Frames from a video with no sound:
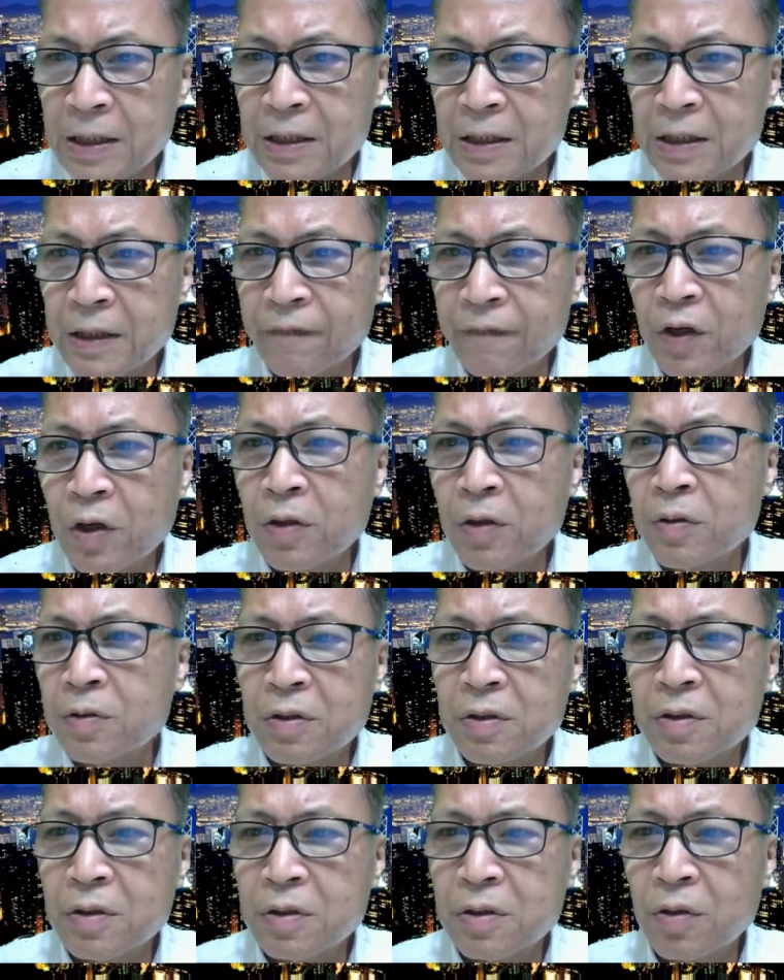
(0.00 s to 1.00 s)

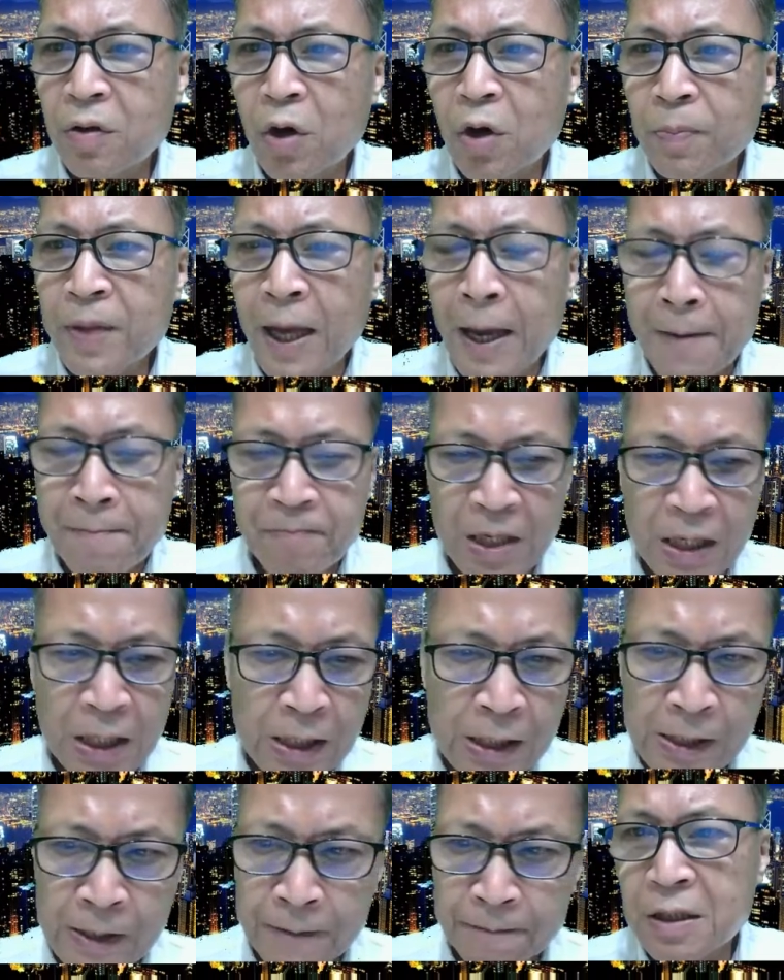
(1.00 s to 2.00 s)
difficult to obtain
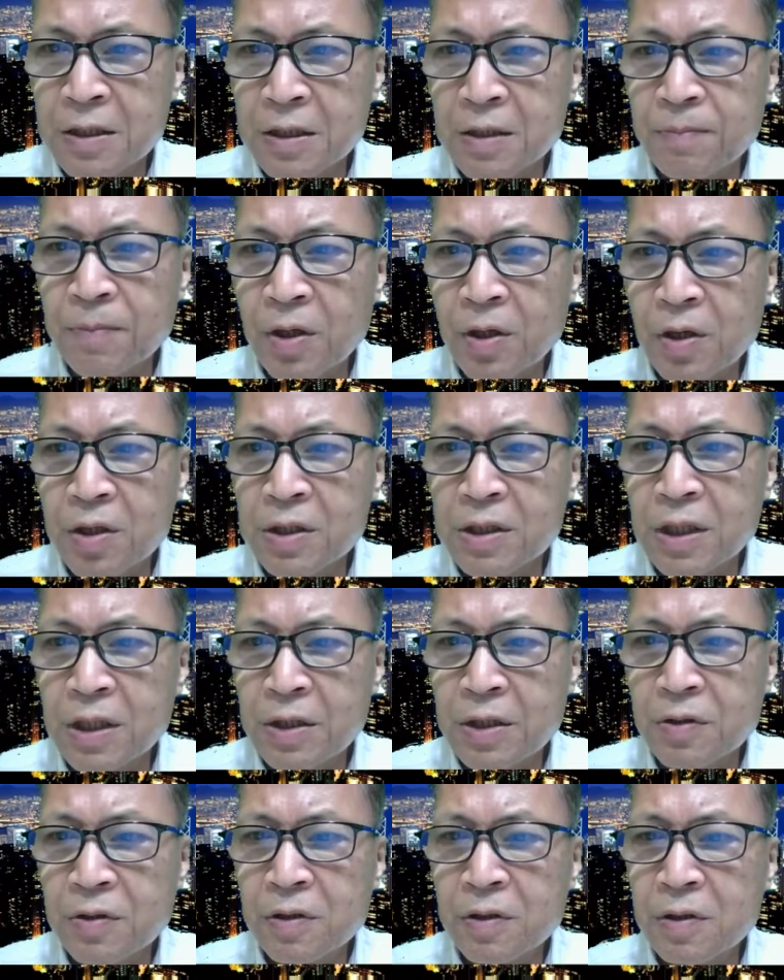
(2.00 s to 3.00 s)
because
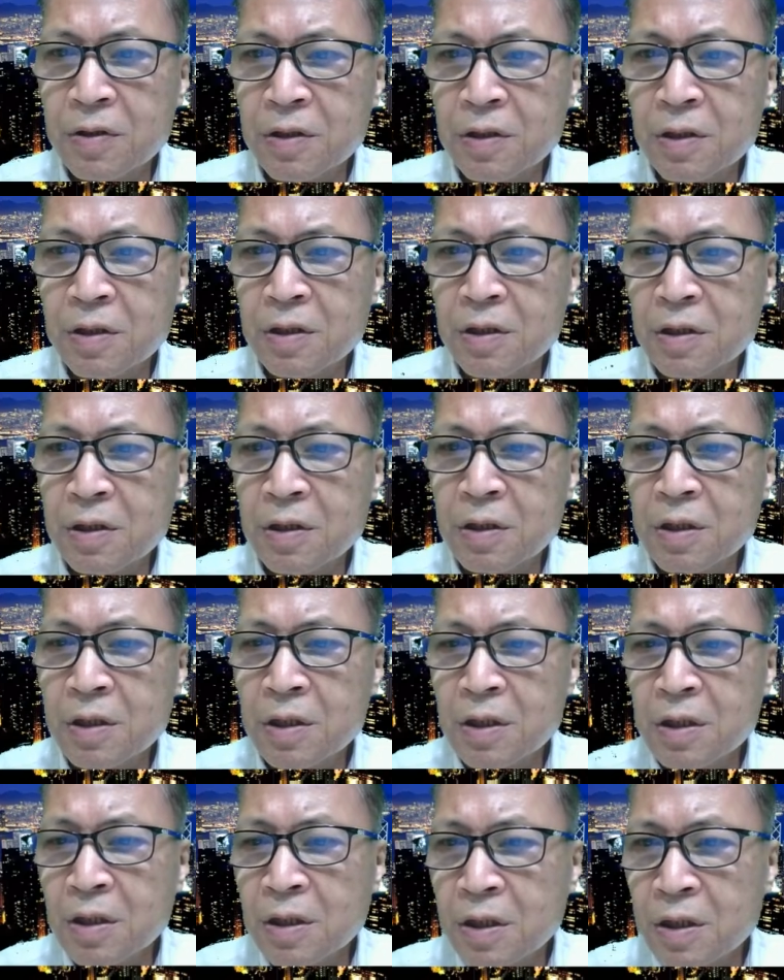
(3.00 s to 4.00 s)
you
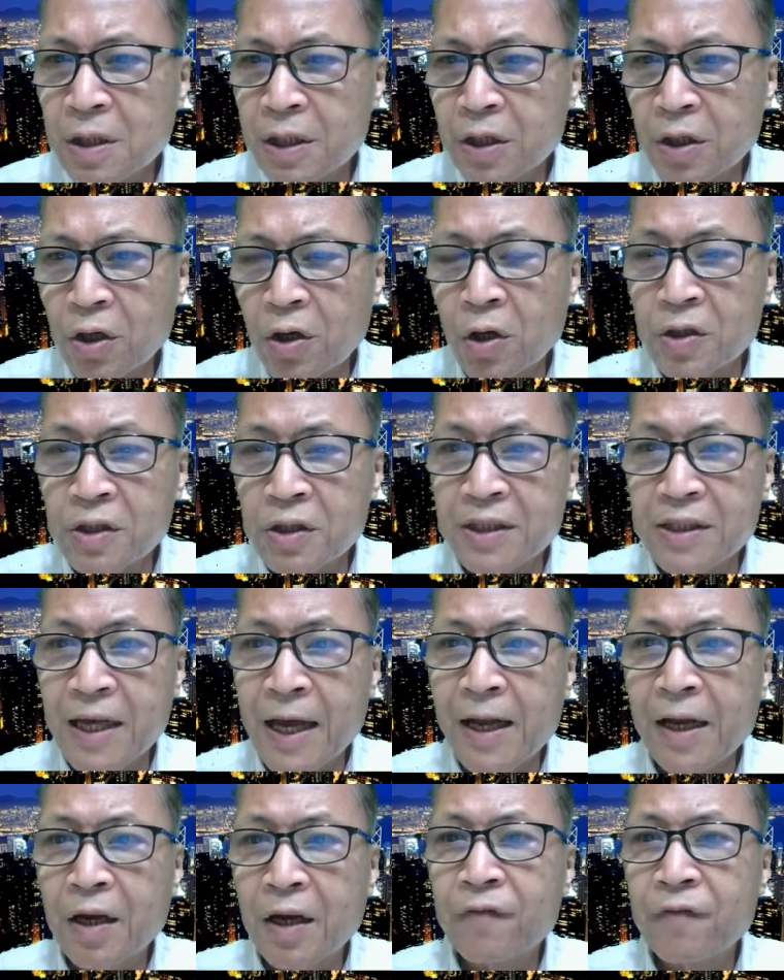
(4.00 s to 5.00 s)
need the consent
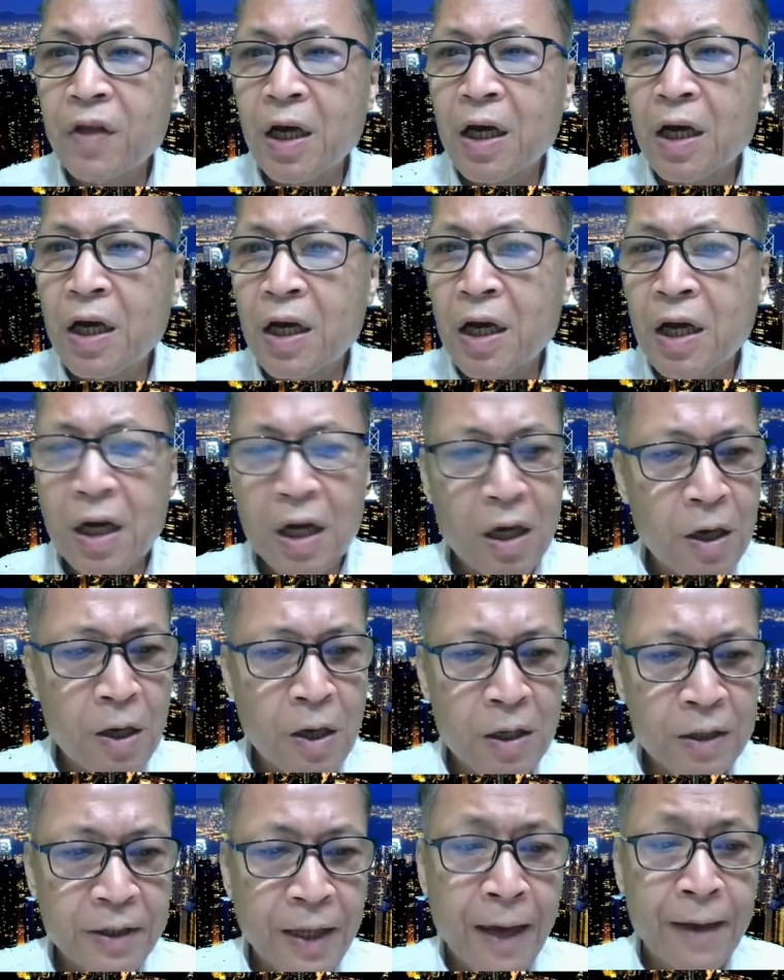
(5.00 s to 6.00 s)
of
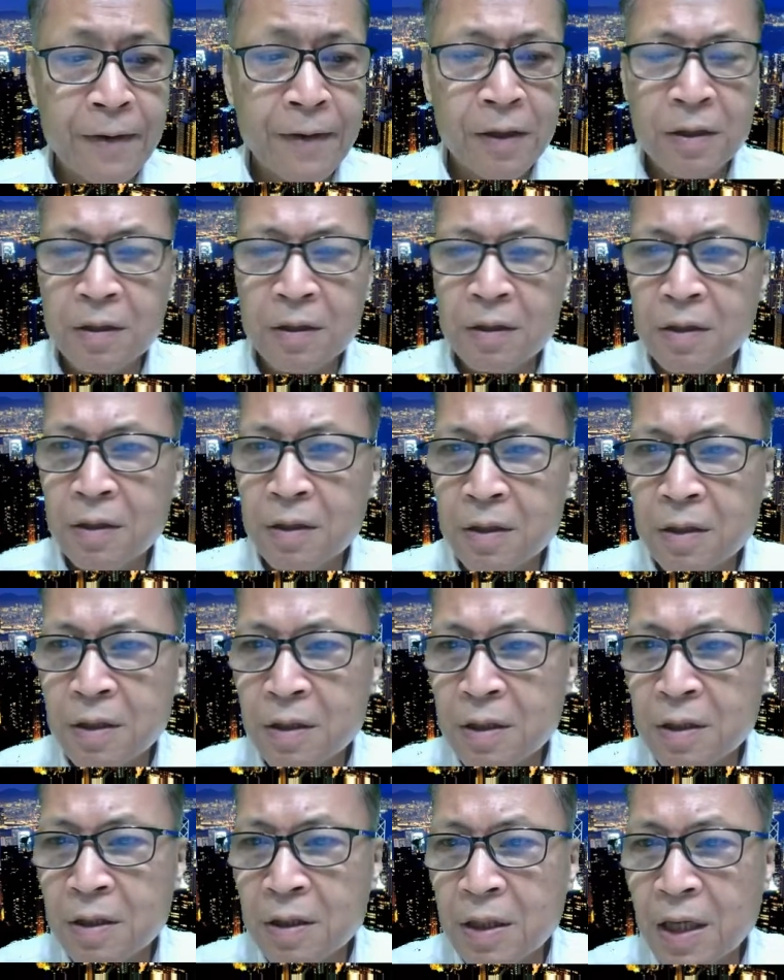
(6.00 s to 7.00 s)
the tenant
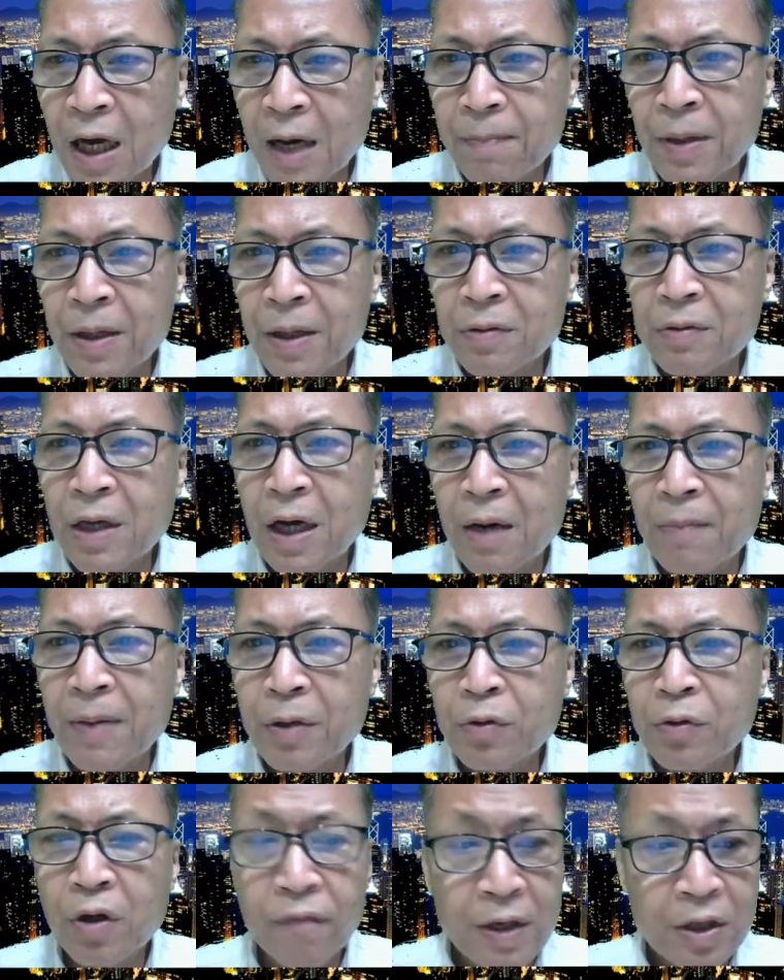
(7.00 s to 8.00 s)
about
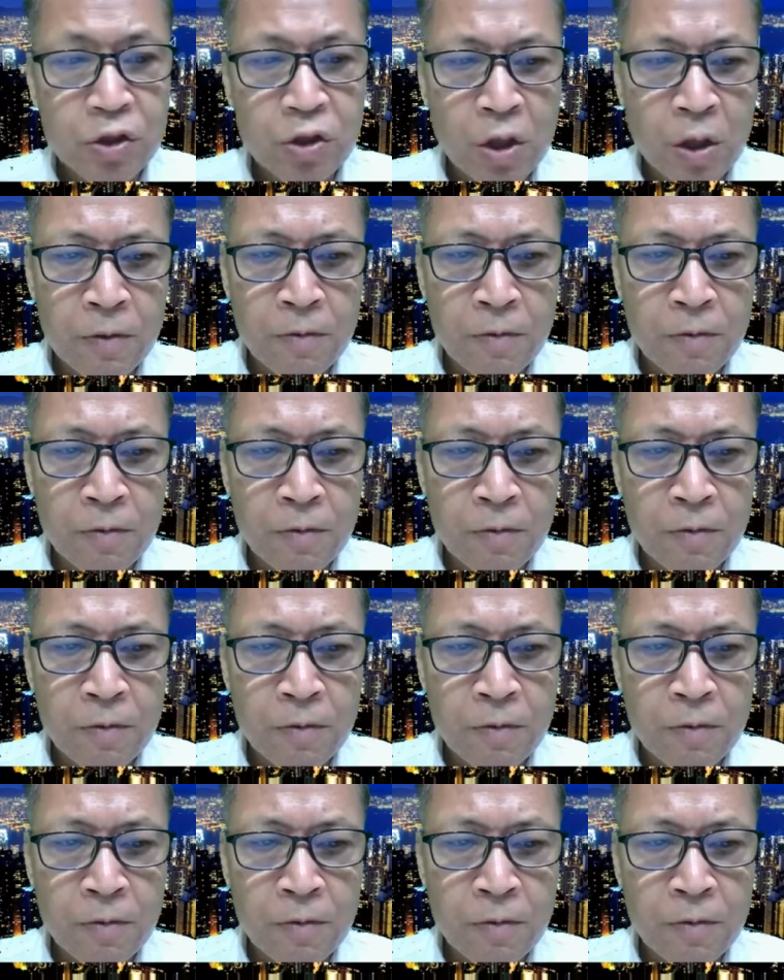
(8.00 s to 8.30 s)
your restaurant.